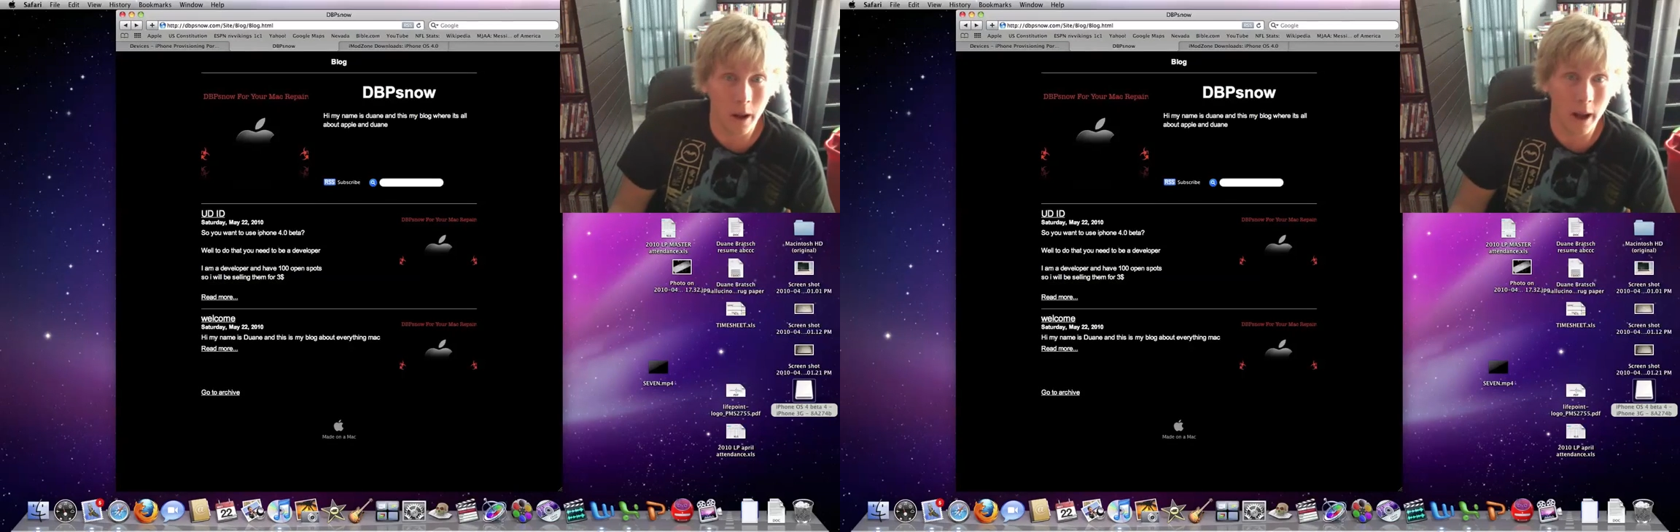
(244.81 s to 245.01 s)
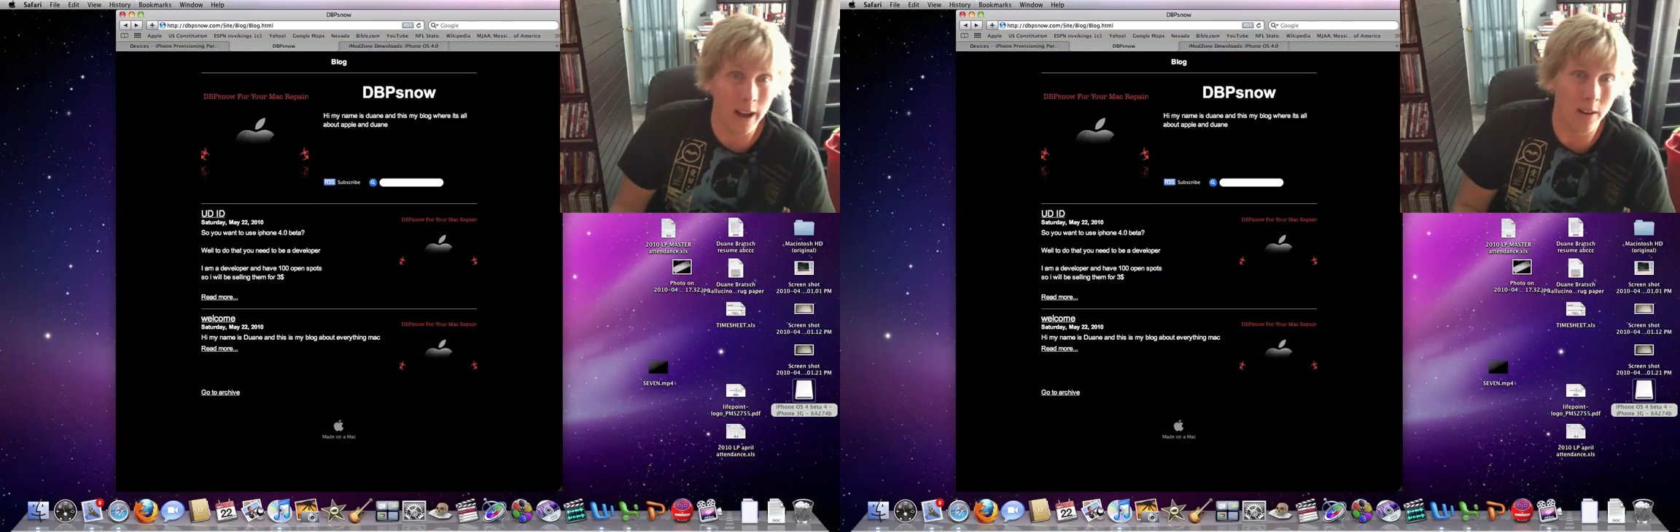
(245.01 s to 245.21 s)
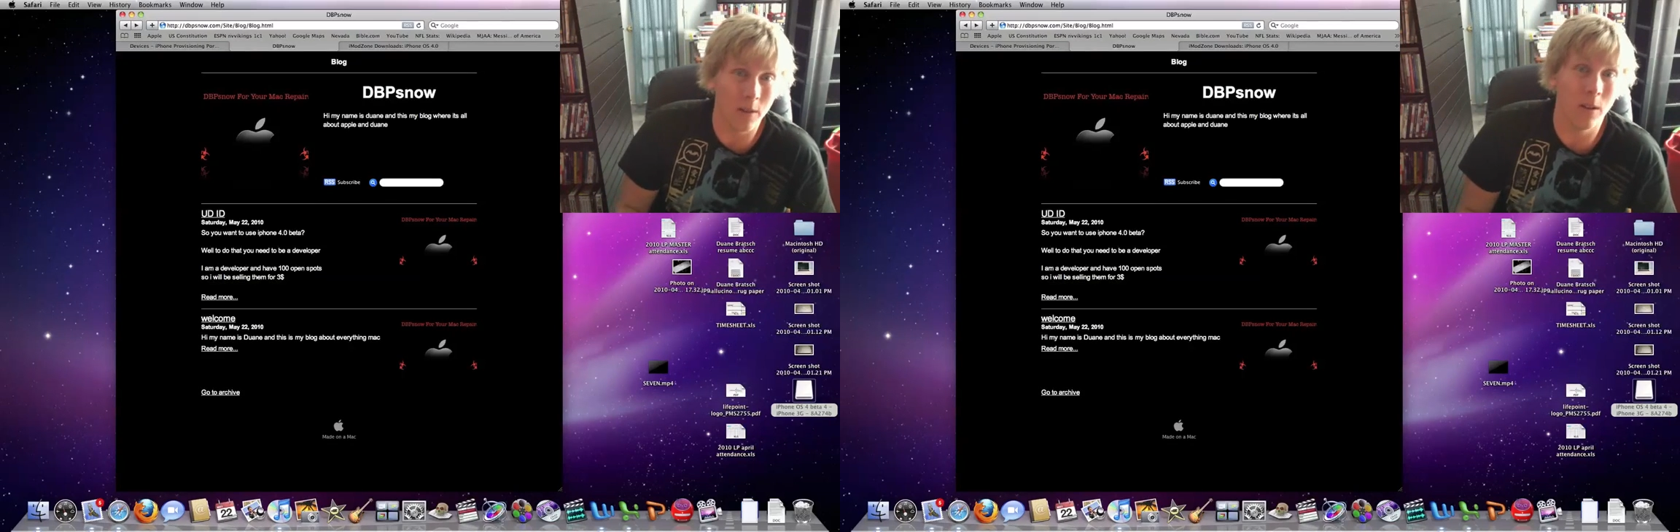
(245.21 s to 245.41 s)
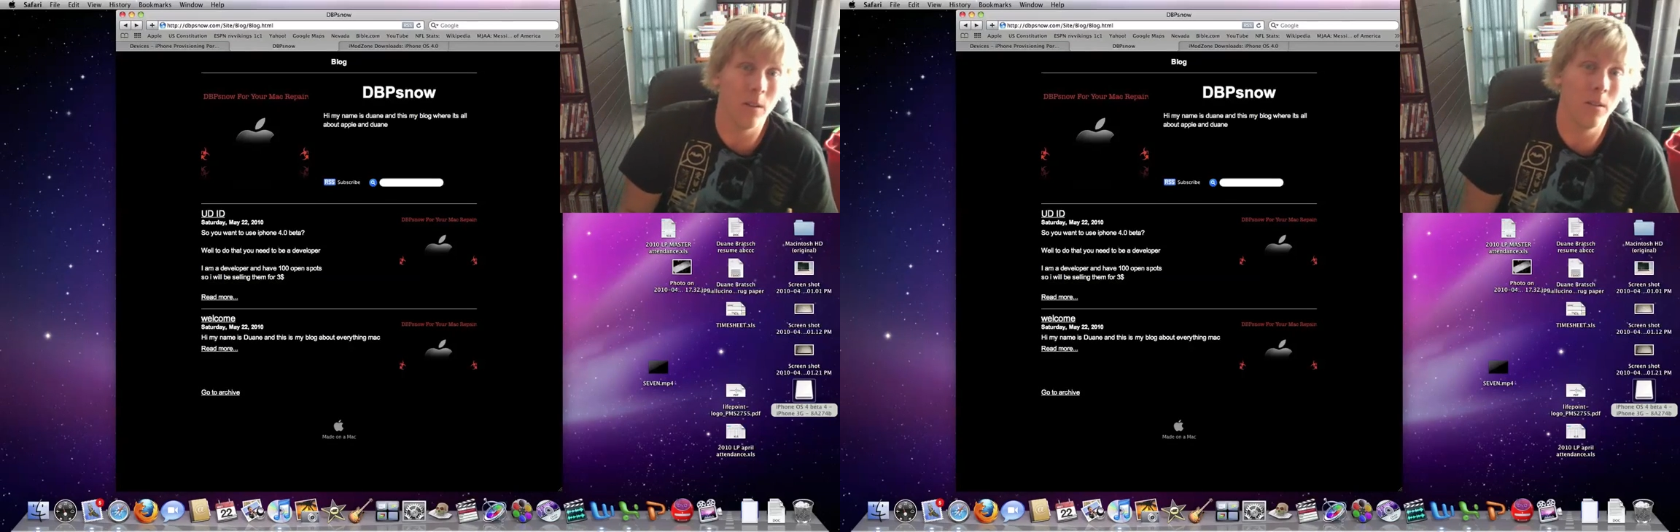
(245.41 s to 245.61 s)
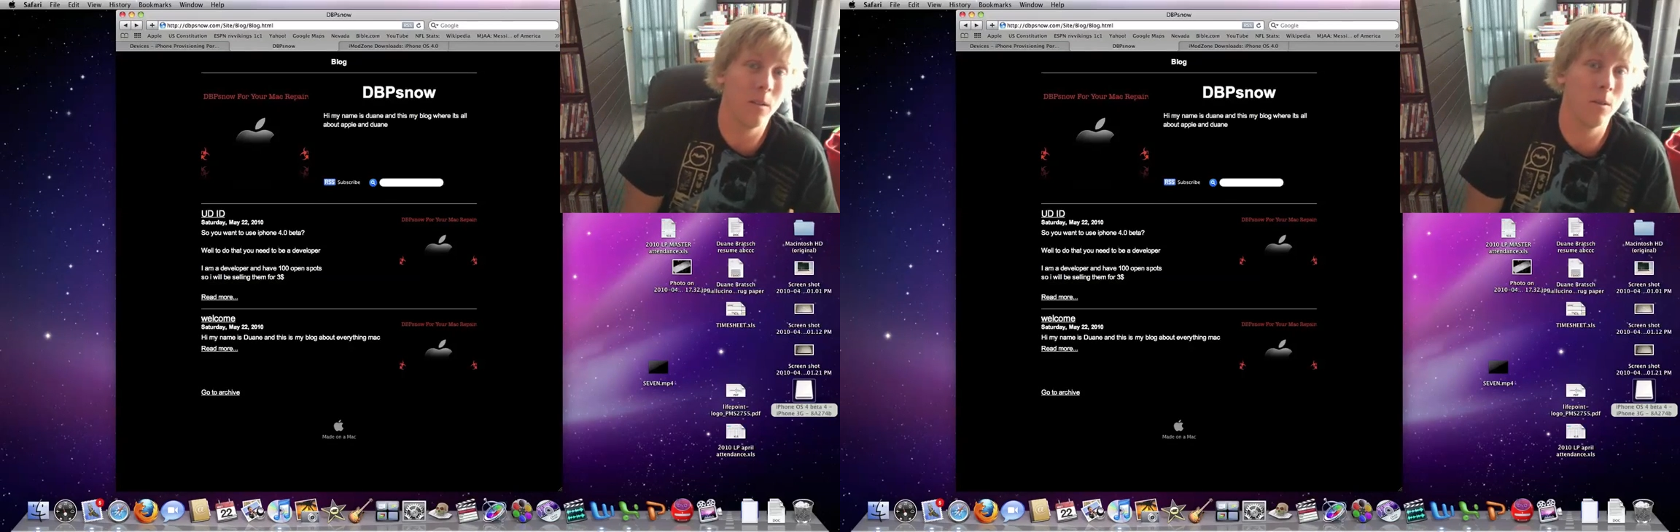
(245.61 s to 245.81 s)
I don't know.
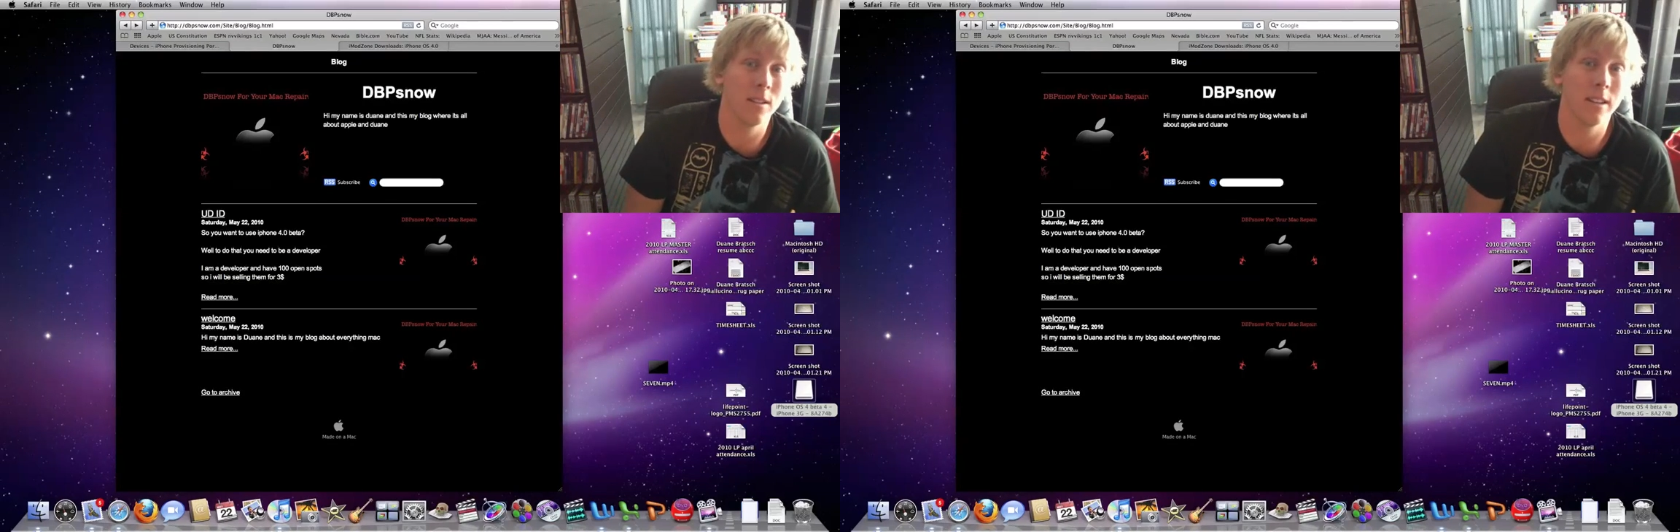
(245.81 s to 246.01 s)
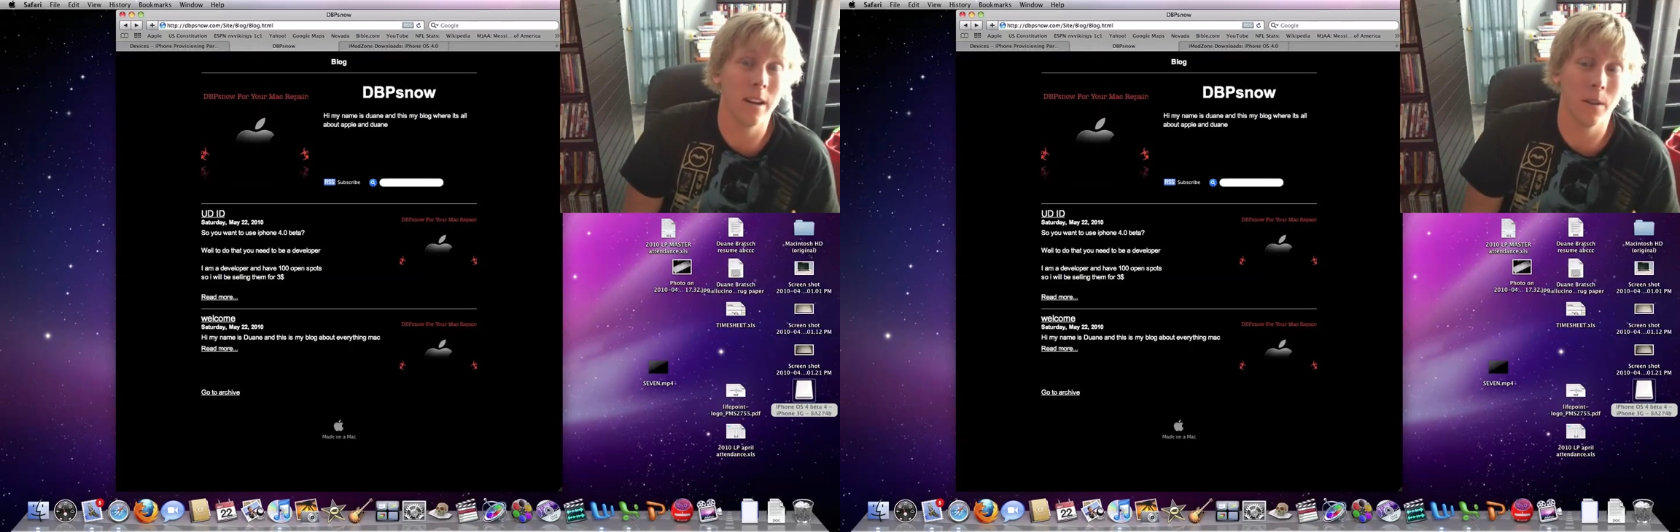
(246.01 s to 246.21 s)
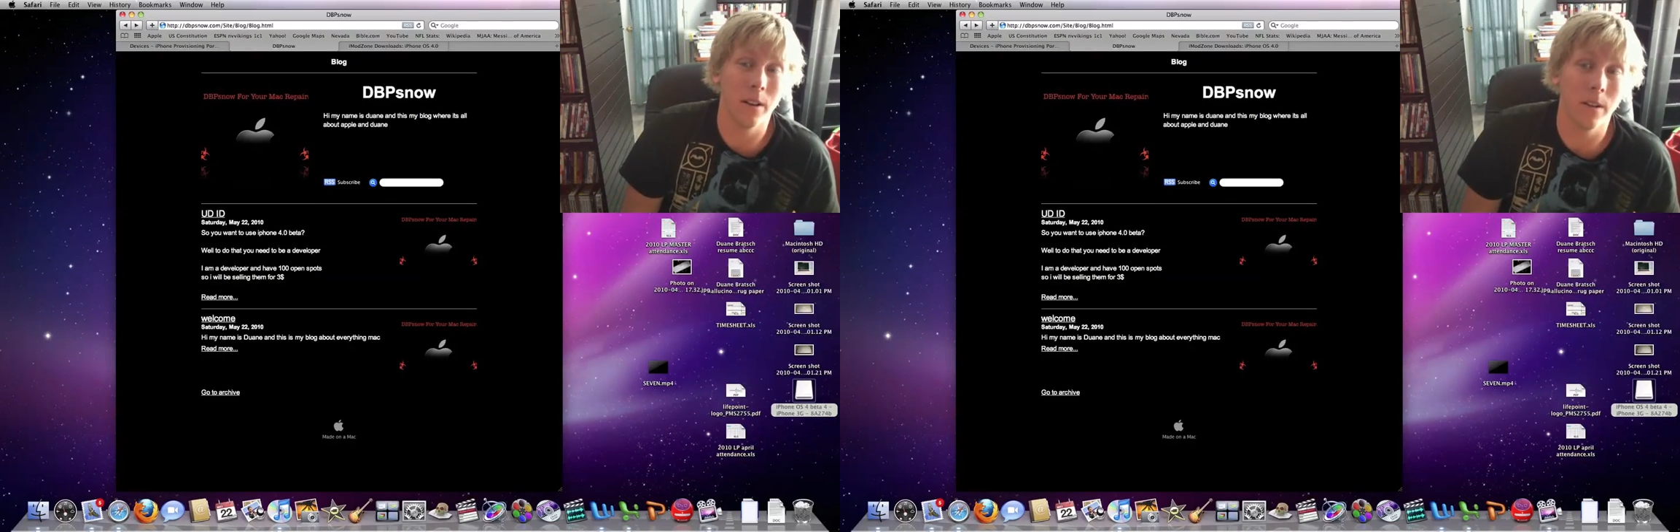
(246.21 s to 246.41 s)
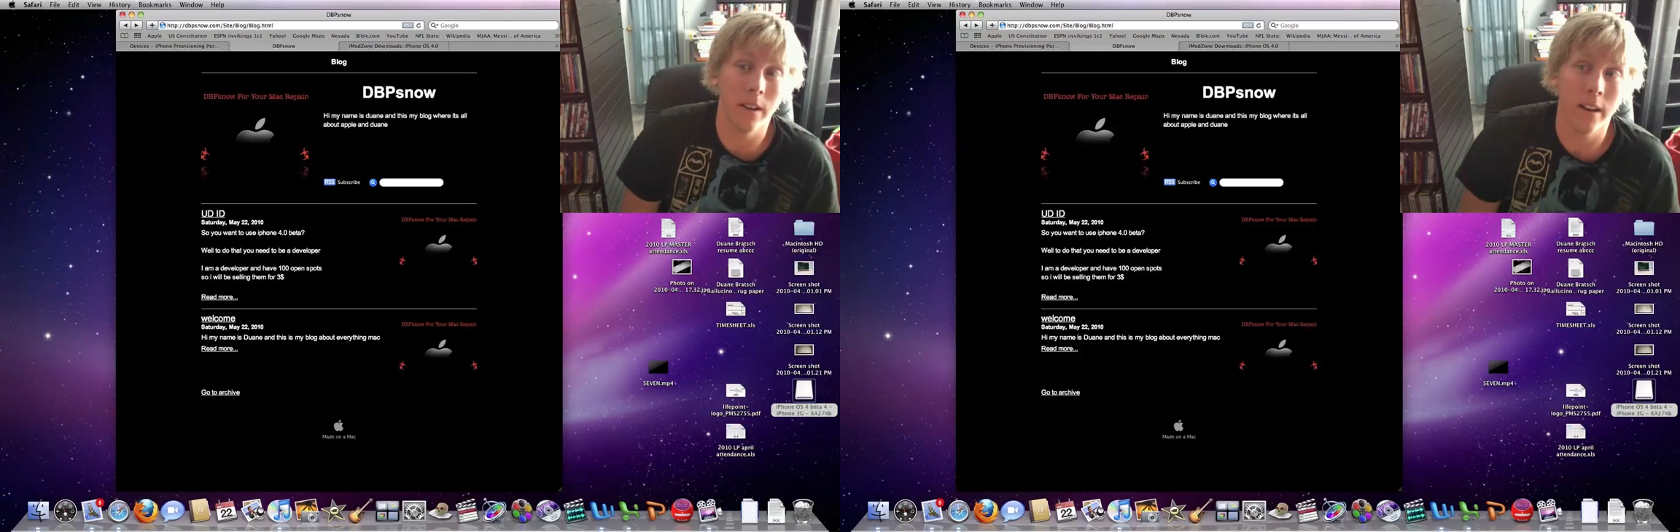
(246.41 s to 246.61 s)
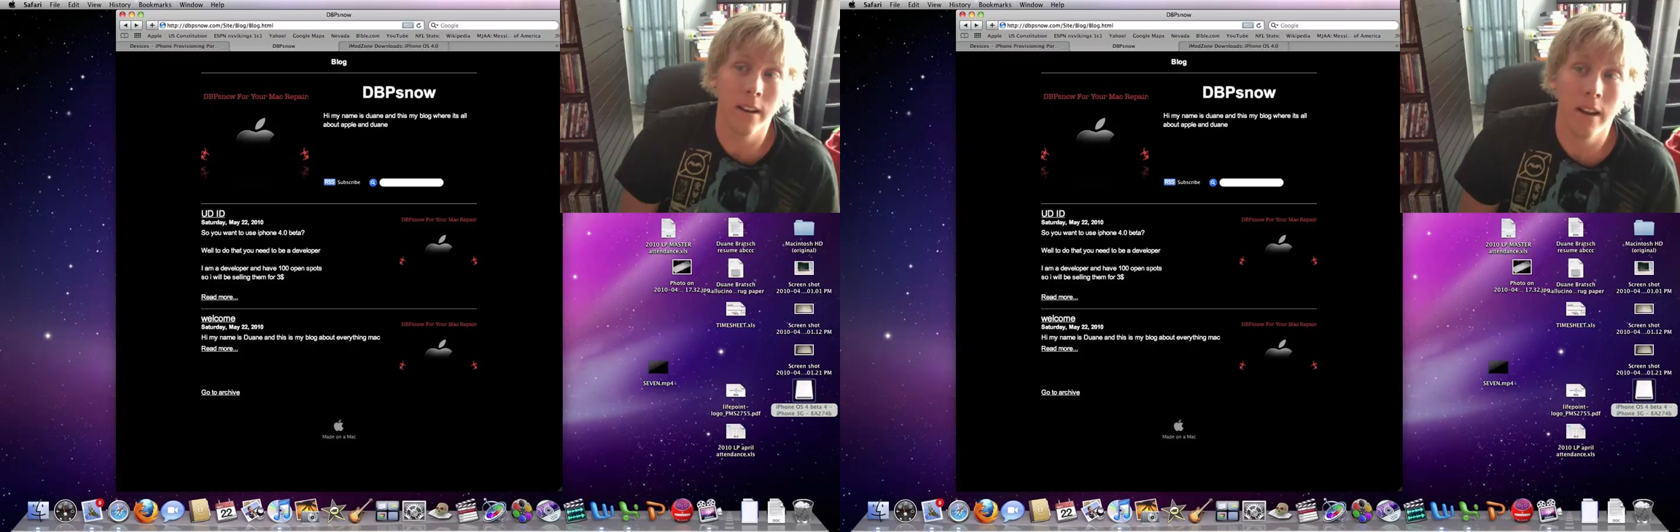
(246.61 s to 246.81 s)
We'll see how we do it.